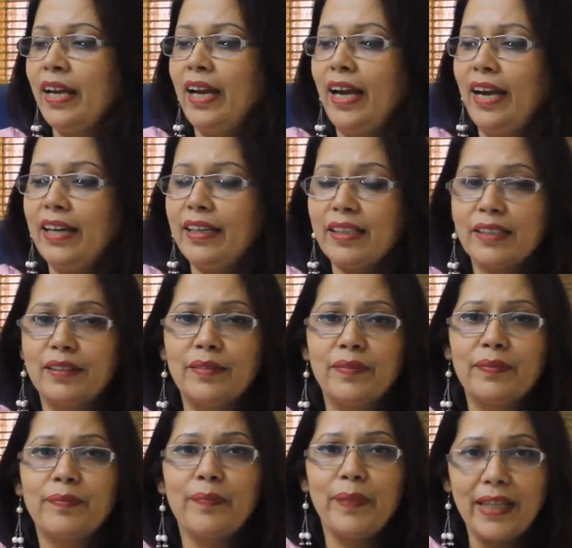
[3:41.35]

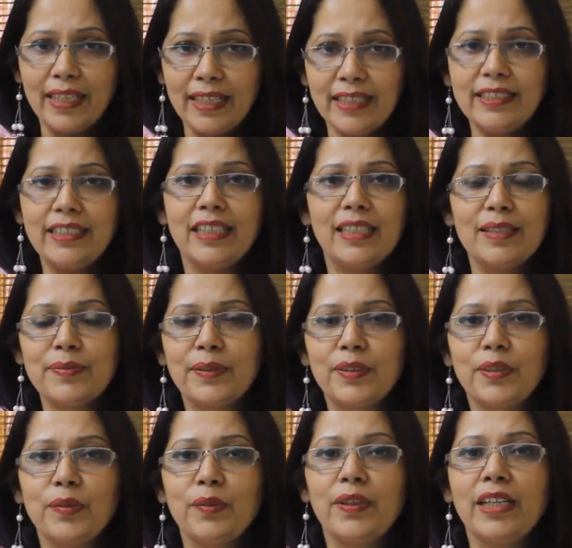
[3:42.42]
And mainly it helps
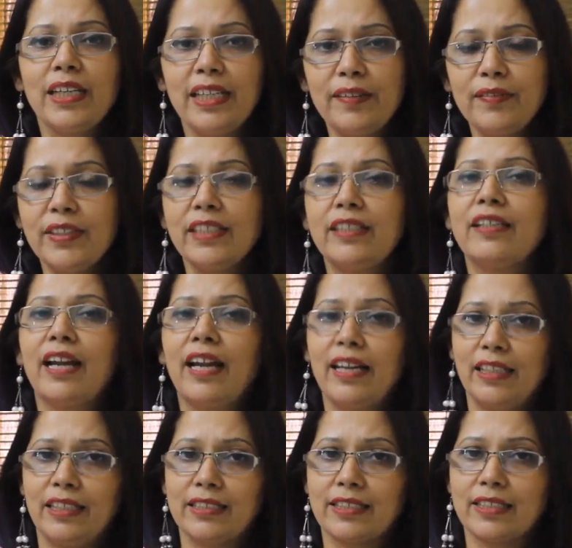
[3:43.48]
to relieve the
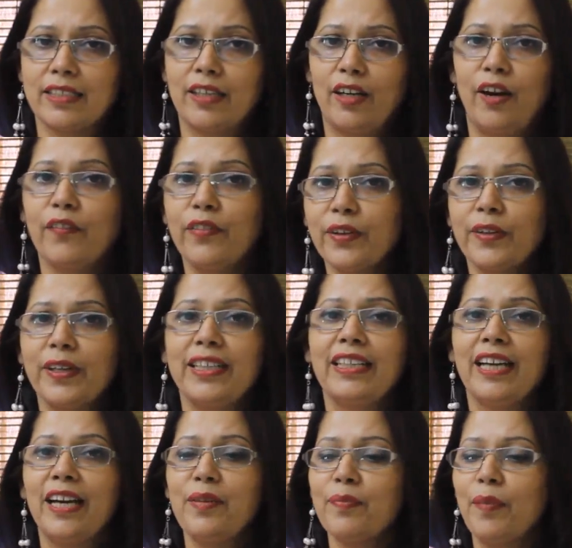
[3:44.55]
dryness of your
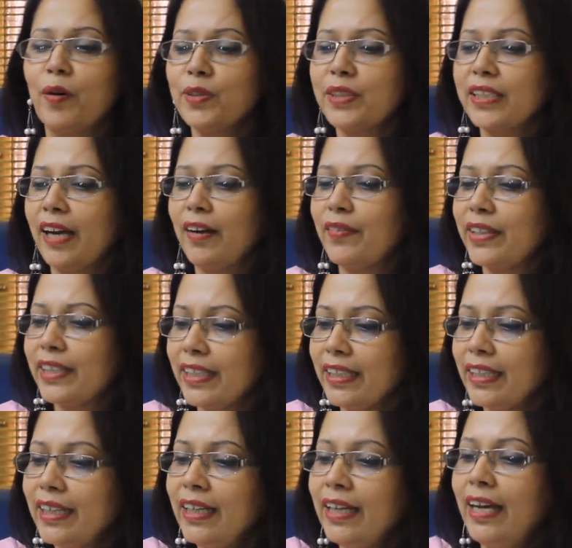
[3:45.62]
entire mouth cavity,
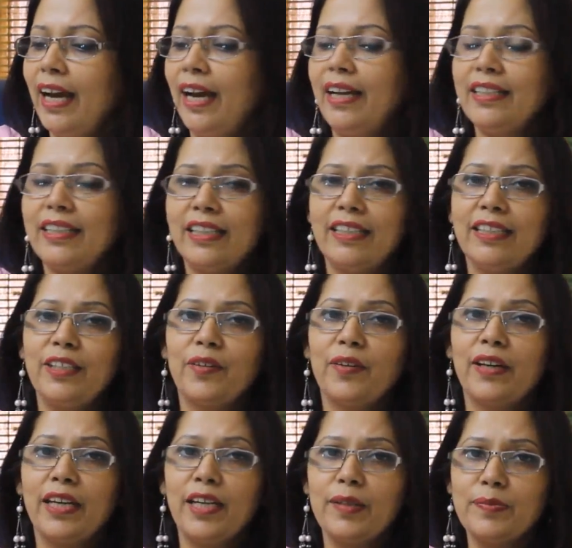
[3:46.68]
and then your
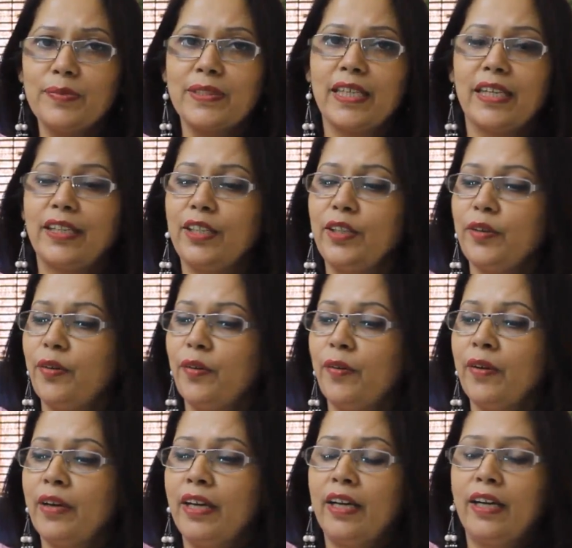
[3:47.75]
lips and your